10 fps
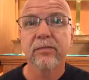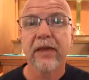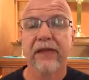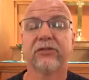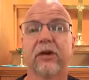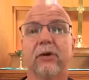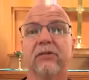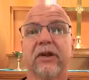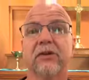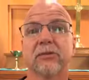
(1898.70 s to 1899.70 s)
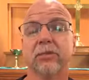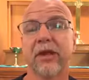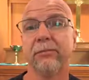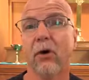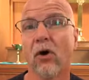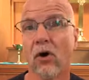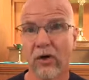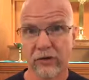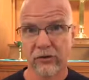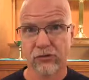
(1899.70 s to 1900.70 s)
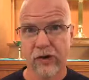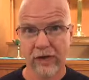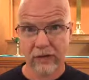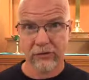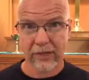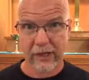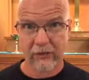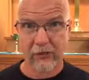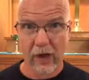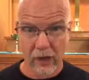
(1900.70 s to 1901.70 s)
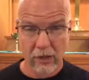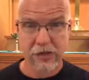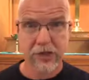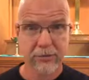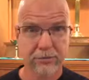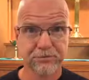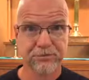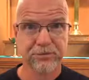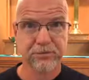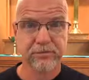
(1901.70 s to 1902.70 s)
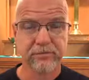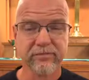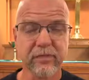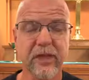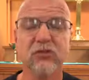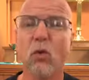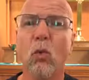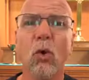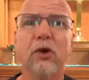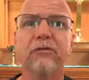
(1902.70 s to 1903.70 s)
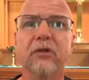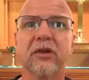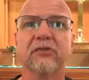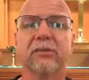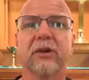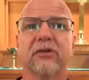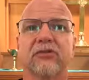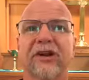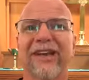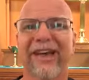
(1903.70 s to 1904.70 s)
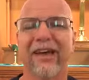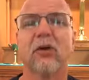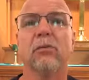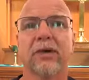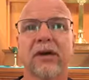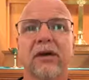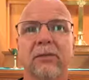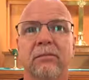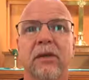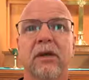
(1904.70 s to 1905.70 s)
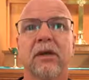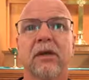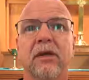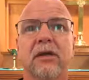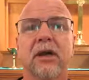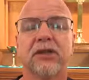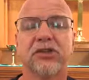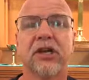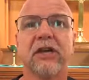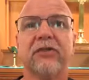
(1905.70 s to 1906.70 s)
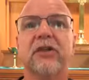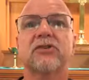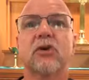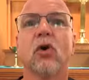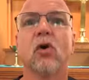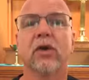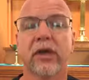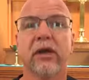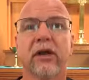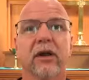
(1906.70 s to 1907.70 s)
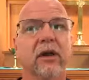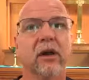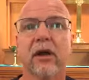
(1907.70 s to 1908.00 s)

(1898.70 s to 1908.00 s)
He's come over here to play ball and to try to get a scholarship. It's a wonderful experience trying to help him achieve his goal here,